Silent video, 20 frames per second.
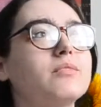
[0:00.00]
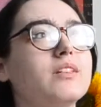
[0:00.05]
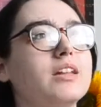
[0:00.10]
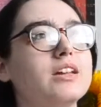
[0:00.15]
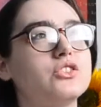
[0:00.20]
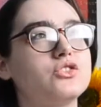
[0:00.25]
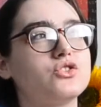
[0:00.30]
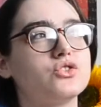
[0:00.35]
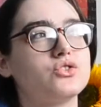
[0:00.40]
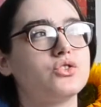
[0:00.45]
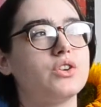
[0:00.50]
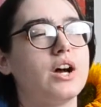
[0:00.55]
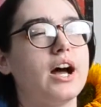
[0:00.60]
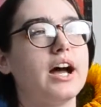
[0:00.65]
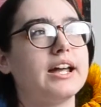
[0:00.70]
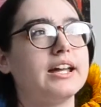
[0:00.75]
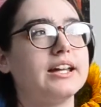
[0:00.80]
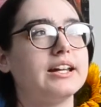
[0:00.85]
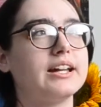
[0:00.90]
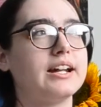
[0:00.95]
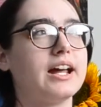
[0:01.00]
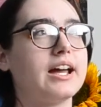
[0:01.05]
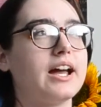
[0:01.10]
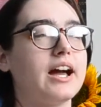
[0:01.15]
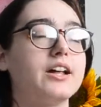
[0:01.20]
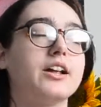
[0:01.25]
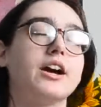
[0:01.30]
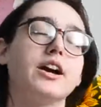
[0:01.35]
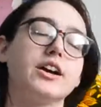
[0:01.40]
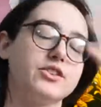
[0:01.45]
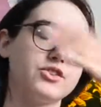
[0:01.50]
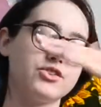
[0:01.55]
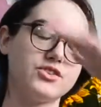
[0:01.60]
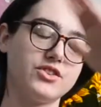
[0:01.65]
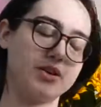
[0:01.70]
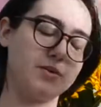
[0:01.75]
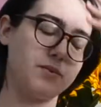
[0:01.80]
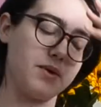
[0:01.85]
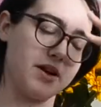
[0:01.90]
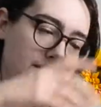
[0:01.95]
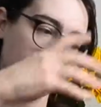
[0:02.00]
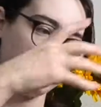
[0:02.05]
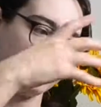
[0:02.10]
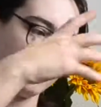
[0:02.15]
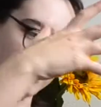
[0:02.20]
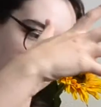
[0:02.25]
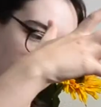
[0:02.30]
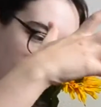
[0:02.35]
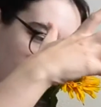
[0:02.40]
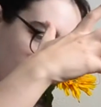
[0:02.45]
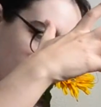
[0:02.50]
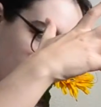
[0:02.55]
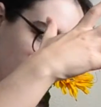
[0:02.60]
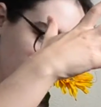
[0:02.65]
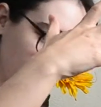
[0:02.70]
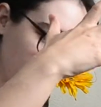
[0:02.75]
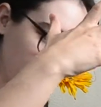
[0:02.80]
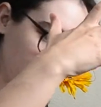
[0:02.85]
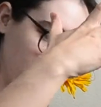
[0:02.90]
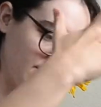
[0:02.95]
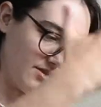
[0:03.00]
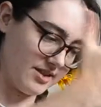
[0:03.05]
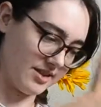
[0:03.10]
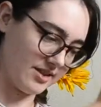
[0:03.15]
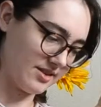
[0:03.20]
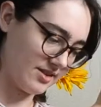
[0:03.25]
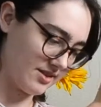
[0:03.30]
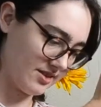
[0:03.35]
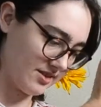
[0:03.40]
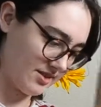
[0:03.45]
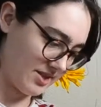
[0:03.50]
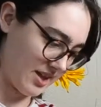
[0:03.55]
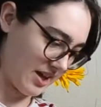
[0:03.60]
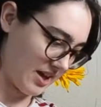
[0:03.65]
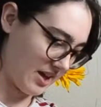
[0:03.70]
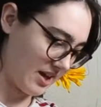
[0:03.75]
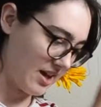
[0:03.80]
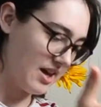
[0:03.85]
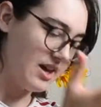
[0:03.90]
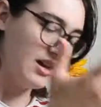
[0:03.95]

I understand why it does this thing.